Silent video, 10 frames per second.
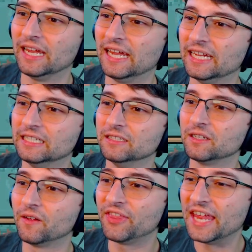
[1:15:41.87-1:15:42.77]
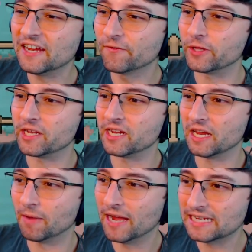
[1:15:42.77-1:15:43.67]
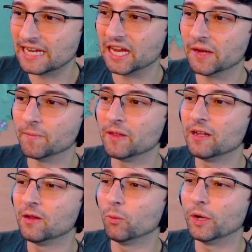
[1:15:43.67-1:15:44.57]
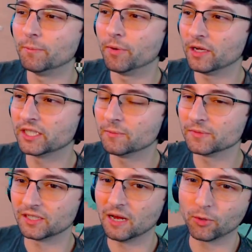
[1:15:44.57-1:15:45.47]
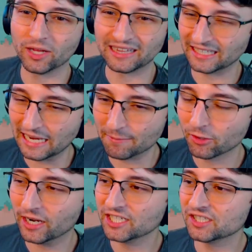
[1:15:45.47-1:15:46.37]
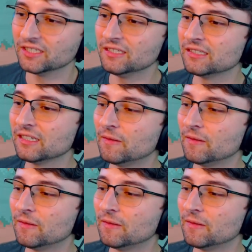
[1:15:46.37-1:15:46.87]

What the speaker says: And thankfully, in my game, when a bug comes up or like the game crashes,